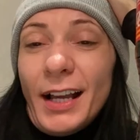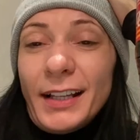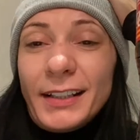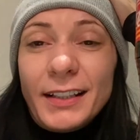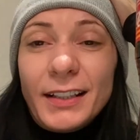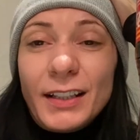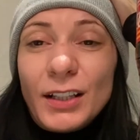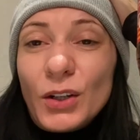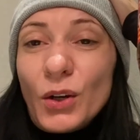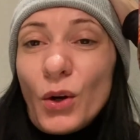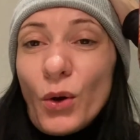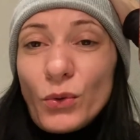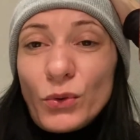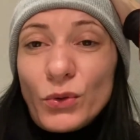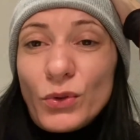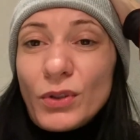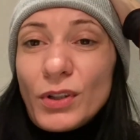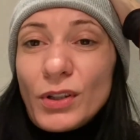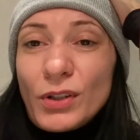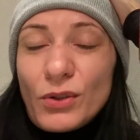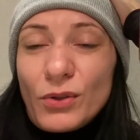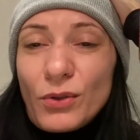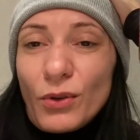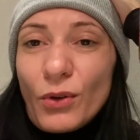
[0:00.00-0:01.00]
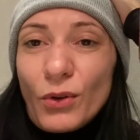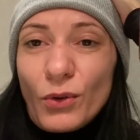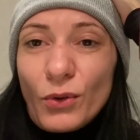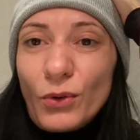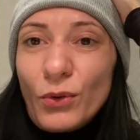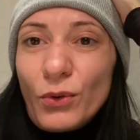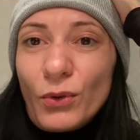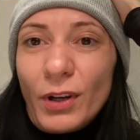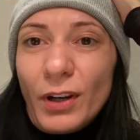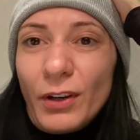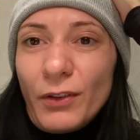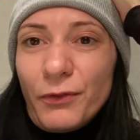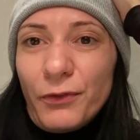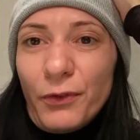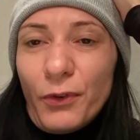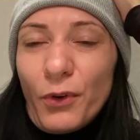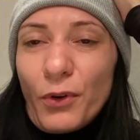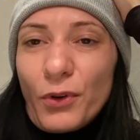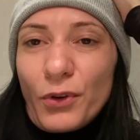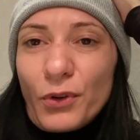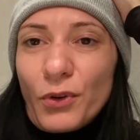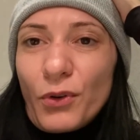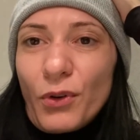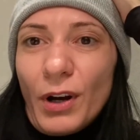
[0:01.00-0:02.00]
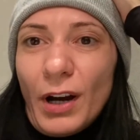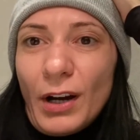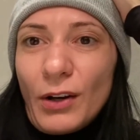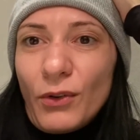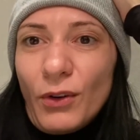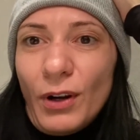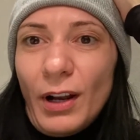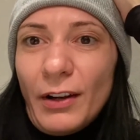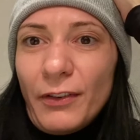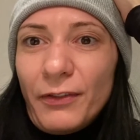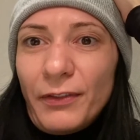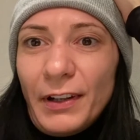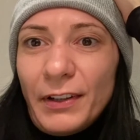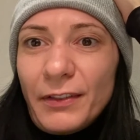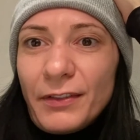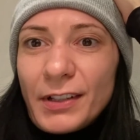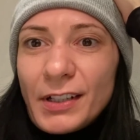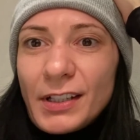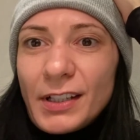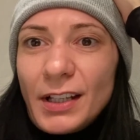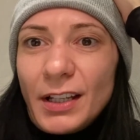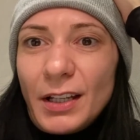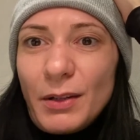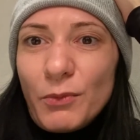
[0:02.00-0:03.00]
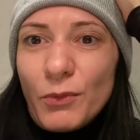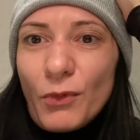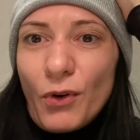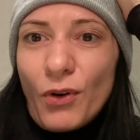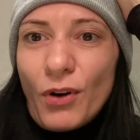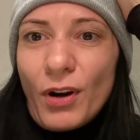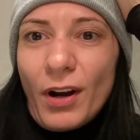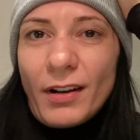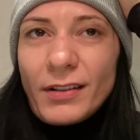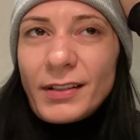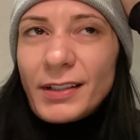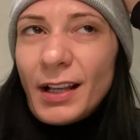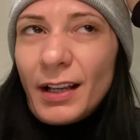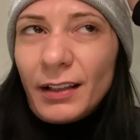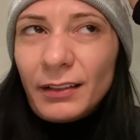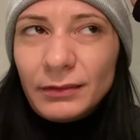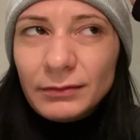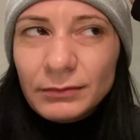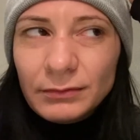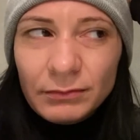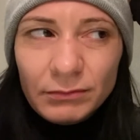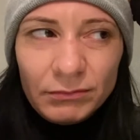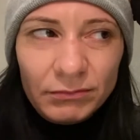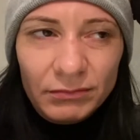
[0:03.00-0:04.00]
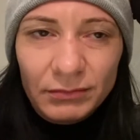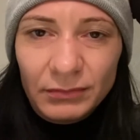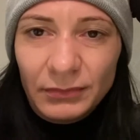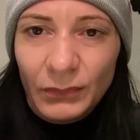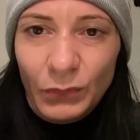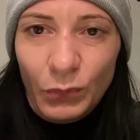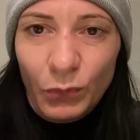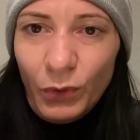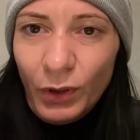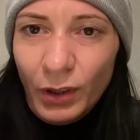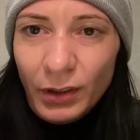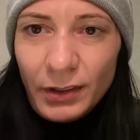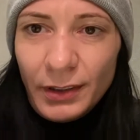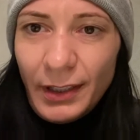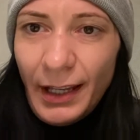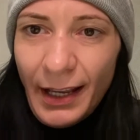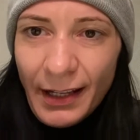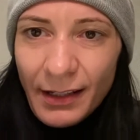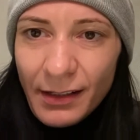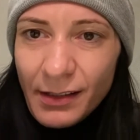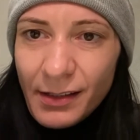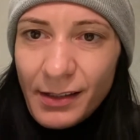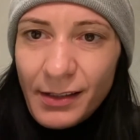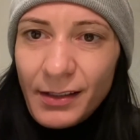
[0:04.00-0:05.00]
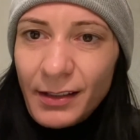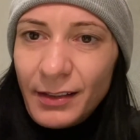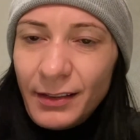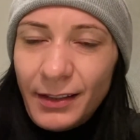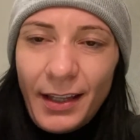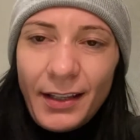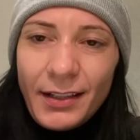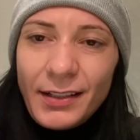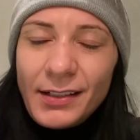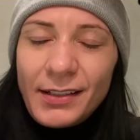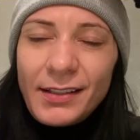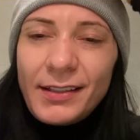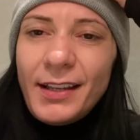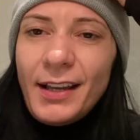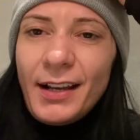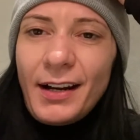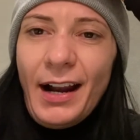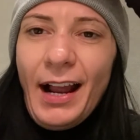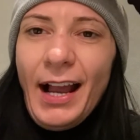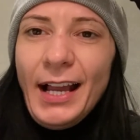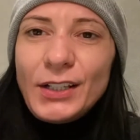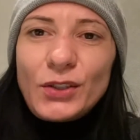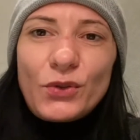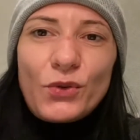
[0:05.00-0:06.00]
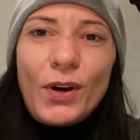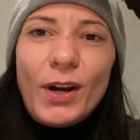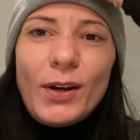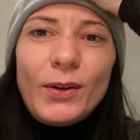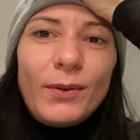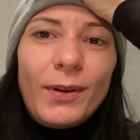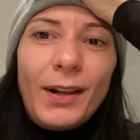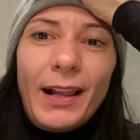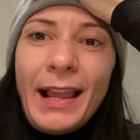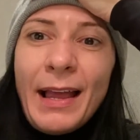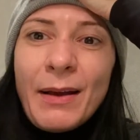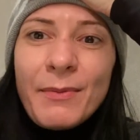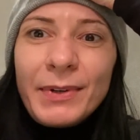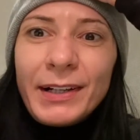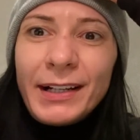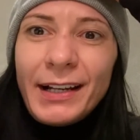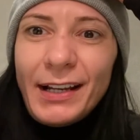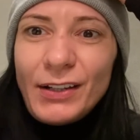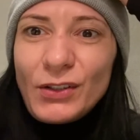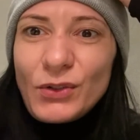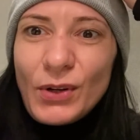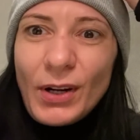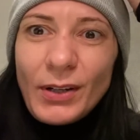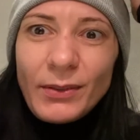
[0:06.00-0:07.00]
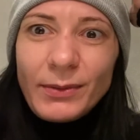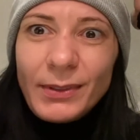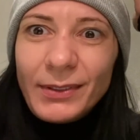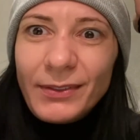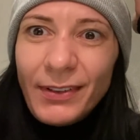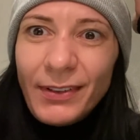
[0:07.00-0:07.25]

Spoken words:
I didn't go to the store looking for Coca-Cola flavors anymore. I was like, what else there is there? I tried with lemon, I tried with